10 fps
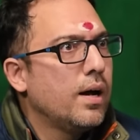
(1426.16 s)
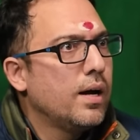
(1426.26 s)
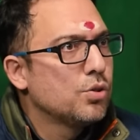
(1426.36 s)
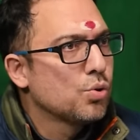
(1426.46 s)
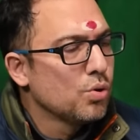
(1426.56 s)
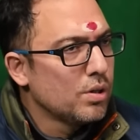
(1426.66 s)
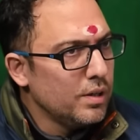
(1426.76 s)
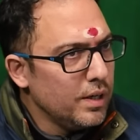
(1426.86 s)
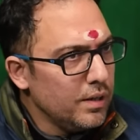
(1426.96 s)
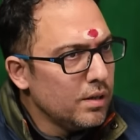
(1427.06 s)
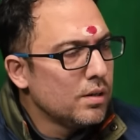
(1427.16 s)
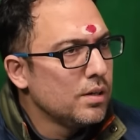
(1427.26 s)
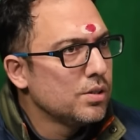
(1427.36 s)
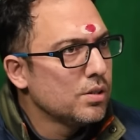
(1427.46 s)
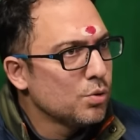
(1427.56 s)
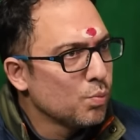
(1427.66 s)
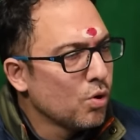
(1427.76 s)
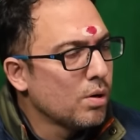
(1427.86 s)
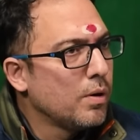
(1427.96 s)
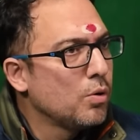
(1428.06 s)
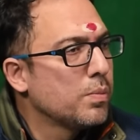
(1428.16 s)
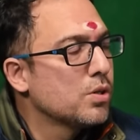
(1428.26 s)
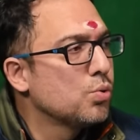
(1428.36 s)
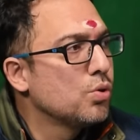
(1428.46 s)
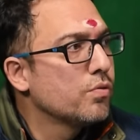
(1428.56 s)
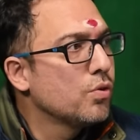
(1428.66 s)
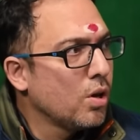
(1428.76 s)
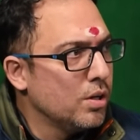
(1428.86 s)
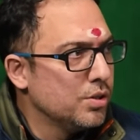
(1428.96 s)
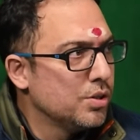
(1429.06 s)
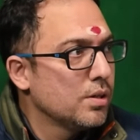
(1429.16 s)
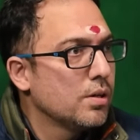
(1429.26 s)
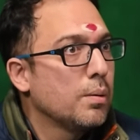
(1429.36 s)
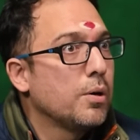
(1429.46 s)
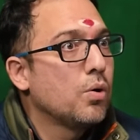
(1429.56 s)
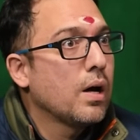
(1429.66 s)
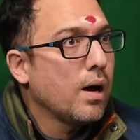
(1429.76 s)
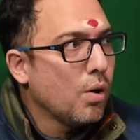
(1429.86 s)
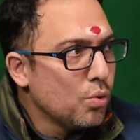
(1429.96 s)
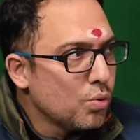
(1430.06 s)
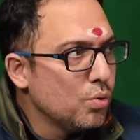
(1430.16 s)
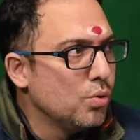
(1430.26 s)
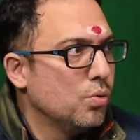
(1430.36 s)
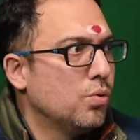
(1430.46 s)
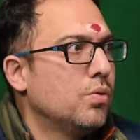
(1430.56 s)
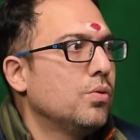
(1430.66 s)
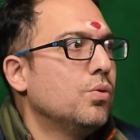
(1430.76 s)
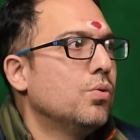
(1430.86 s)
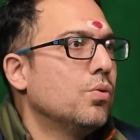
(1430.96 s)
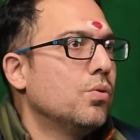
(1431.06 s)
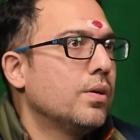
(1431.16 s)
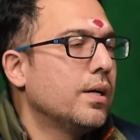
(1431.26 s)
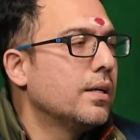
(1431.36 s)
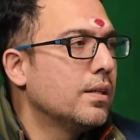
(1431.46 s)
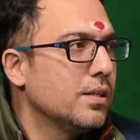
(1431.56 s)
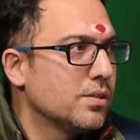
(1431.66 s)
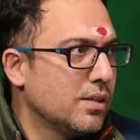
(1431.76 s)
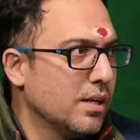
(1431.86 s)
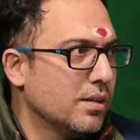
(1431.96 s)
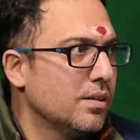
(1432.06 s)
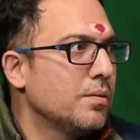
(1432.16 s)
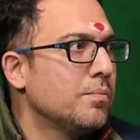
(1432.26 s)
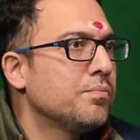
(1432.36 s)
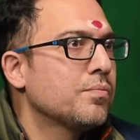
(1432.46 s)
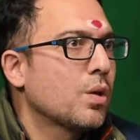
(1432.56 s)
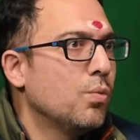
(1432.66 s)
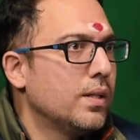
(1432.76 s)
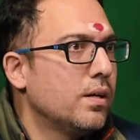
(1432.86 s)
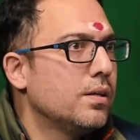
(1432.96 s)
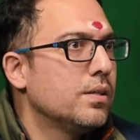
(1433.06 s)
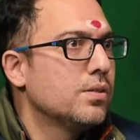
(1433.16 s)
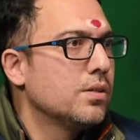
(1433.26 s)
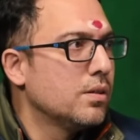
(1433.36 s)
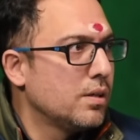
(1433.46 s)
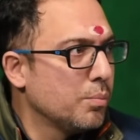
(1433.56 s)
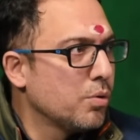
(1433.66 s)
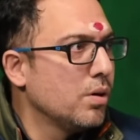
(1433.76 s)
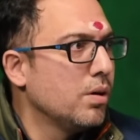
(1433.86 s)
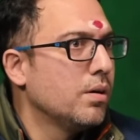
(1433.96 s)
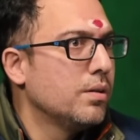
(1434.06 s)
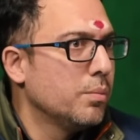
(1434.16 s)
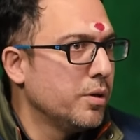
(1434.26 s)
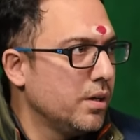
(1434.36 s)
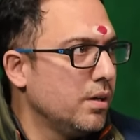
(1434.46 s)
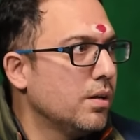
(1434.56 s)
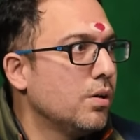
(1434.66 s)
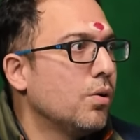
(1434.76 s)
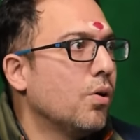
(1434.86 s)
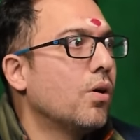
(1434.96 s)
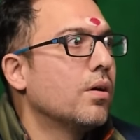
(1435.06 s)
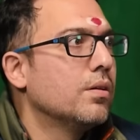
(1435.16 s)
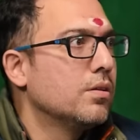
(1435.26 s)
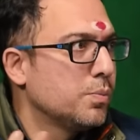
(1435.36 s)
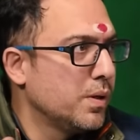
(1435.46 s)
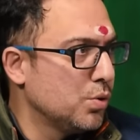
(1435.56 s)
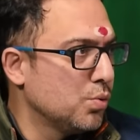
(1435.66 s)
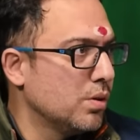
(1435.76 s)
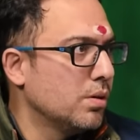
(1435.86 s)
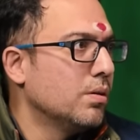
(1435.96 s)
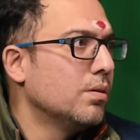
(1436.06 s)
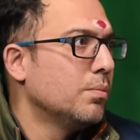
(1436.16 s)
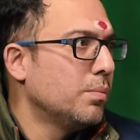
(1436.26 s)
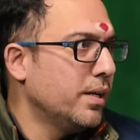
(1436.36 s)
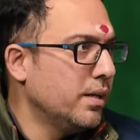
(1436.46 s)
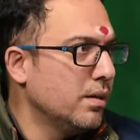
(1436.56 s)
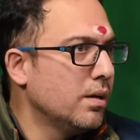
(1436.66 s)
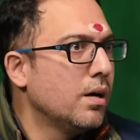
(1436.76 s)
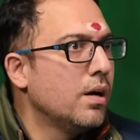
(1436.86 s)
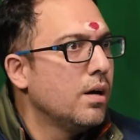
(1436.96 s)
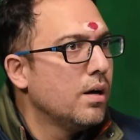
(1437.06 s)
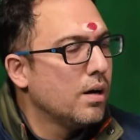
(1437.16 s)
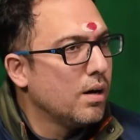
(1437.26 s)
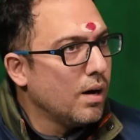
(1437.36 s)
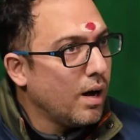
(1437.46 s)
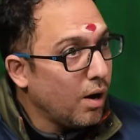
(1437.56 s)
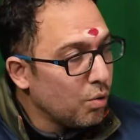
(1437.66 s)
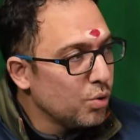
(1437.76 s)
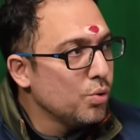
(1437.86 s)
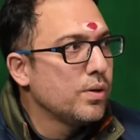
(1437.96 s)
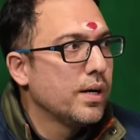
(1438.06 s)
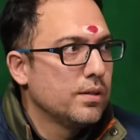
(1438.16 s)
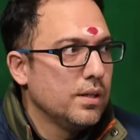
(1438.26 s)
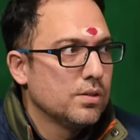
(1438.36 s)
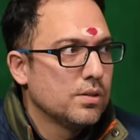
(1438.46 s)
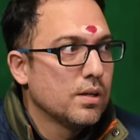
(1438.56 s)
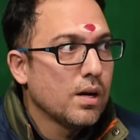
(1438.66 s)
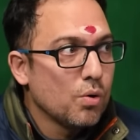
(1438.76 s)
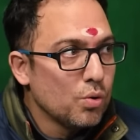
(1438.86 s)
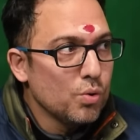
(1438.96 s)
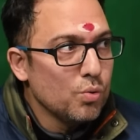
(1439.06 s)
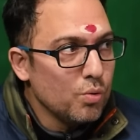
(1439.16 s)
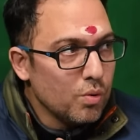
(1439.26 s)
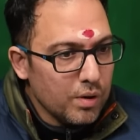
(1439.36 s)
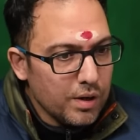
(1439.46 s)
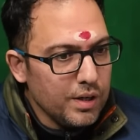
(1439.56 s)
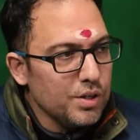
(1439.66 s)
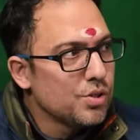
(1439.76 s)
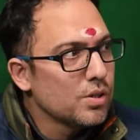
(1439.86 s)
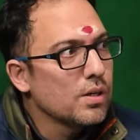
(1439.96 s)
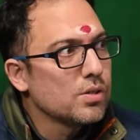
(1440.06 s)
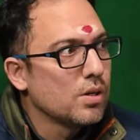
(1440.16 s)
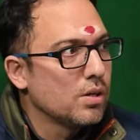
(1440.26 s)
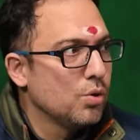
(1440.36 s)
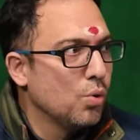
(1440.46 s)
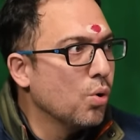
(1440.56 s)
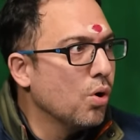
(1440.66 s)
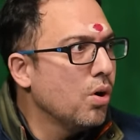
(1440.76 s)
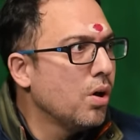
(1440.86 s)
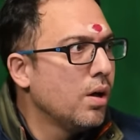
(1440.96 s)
And so the Indian tradition is more about pursuit of knowledge, about how to, you know, get things done, whether it is in the temporal, in the material, or the spiritual plane. How do you get things done? How do you reach a certain goal?